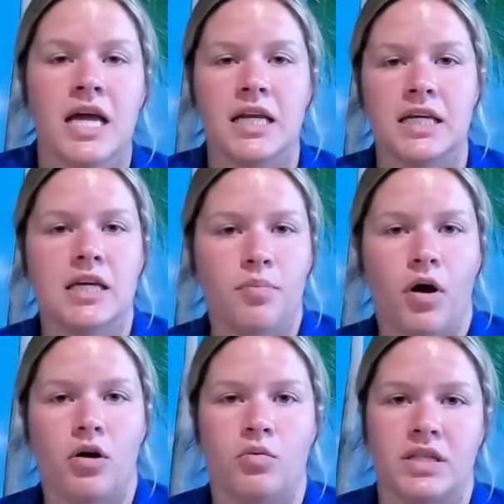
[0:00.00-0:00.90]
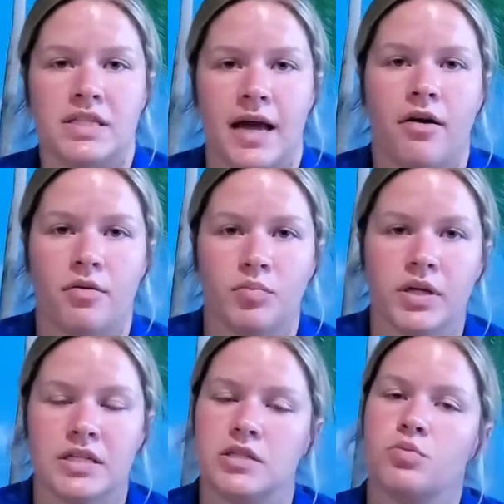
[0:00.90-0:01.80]
And a key part with down in
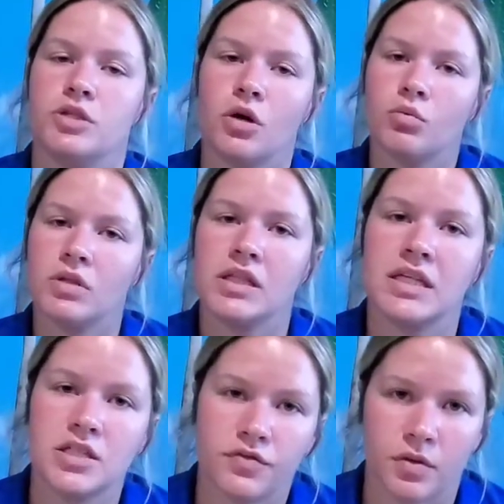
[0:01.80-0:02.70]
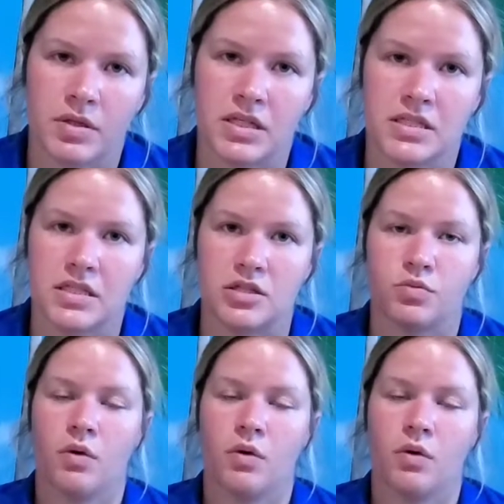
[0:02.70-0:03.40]
place is we don't release from a distance.